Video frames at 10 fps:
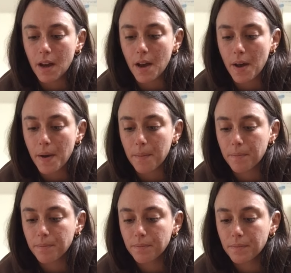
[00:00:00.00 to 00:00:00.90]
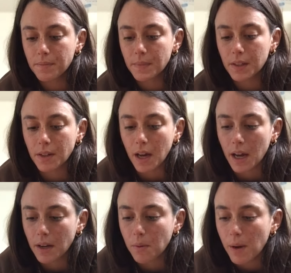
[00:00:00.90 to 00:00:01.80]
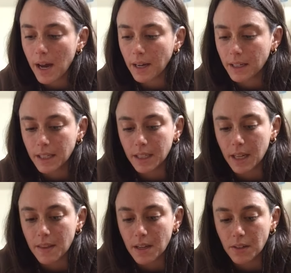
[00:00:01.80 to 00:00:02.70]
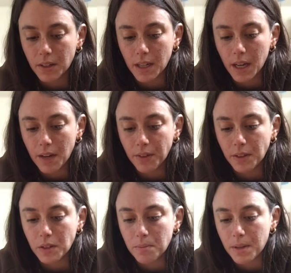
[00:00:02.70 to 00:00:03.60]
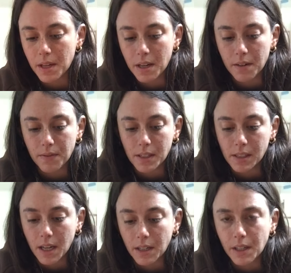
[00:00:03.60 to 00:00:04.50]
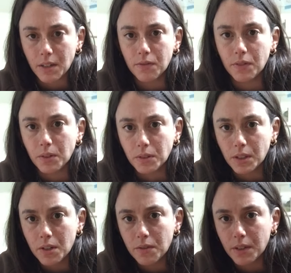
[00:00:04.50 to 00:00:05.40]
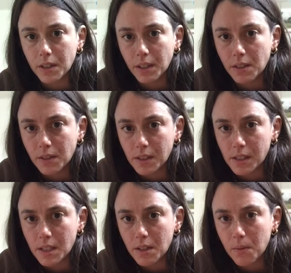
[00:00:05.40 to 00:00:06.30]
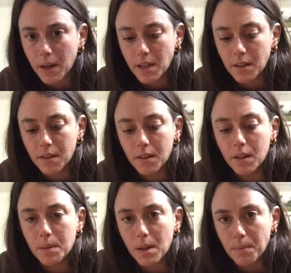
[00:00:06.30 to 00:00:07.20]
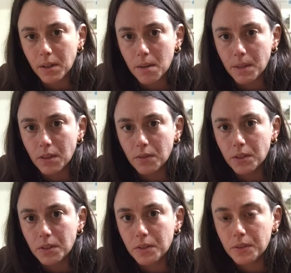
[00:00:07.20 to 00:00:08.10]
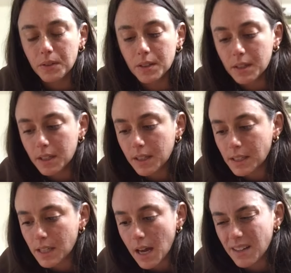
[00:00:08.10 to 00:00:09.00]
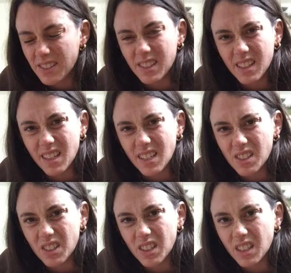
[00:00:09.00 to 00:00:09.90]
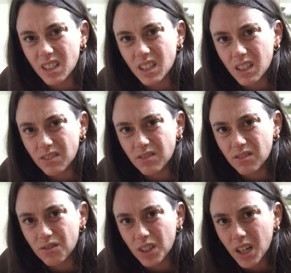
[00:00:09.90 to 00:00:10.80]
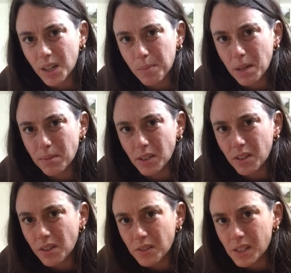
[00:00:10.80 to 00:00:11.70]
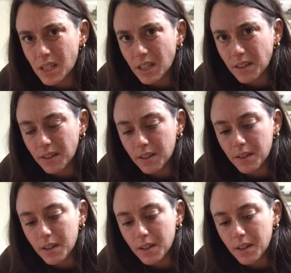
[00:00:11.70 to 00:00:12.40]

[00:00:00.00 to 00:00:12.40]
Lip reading: They're not out of whack. And then you're gonna have a little bit of this kind of like fold over, like you can see the white paper coming through. It's kind of just the nature of what kind of paper you're using.